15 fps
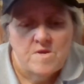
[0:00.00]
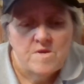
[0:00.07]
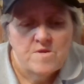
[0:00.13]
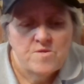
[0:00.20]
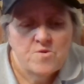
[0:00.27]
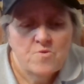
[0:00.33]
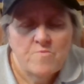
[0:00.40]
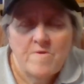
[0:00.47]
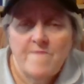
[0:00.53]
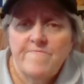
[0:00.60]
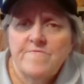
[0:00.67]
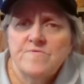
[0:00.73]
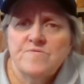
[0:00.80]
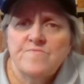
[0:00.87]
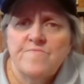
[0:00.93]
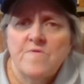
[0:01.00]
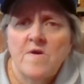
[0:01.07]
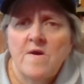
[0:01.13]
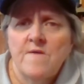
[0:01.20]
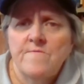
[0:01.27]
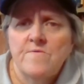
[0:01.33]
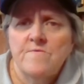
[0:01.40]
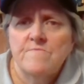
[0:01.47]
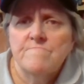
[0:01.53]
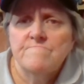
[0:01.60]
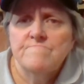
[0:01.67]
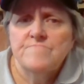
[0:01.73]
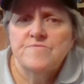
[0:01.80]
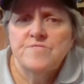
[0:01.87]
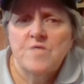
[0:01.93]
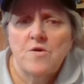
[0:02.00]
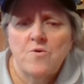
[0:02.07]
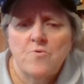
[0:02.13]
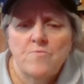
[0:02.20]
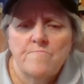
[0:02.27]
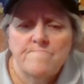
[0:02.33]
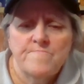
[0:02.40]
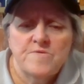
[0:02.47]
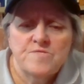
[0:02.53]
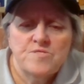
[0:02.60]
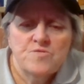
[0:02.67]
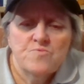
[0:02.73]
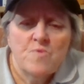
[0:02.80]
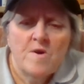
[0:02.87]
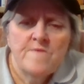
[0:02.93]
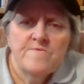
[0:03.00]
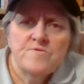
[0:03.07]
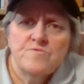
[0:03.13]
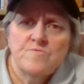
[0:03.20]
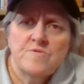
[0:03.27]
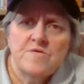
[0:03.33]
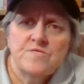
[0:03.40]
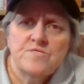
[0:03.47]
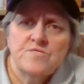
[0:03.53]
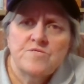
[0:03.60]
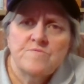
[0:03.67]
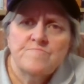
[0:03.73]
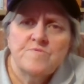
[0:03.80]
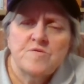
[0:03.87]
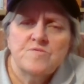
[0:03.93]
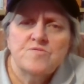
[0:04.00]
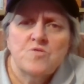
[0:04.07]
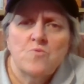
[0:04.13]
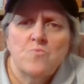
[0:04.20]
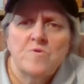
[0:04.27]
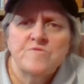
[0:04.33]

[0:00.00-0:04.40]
no reference for other. So, this is why these relationships are so one